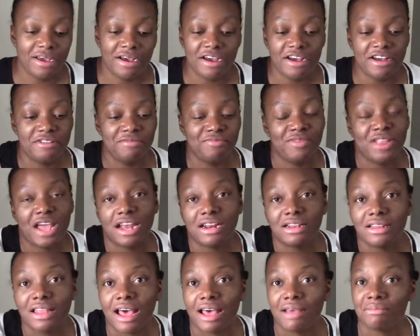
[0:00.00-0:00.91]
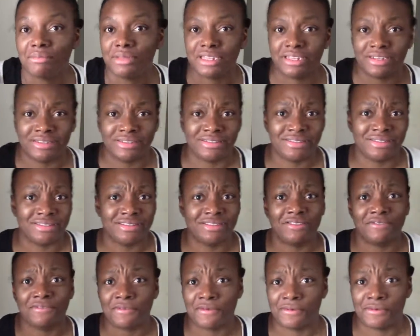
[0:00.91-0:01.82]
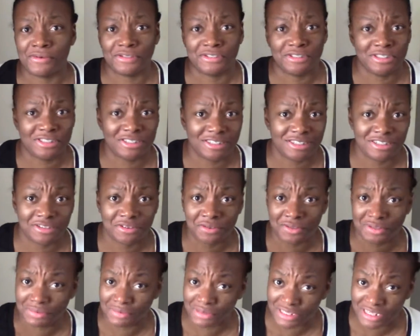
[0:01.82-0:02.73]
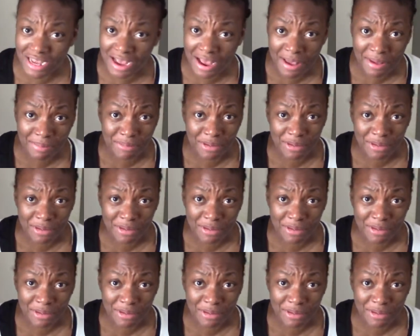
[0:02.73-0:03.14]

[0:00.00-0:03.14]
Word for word: Not a lot because, of course, it's Christmas time.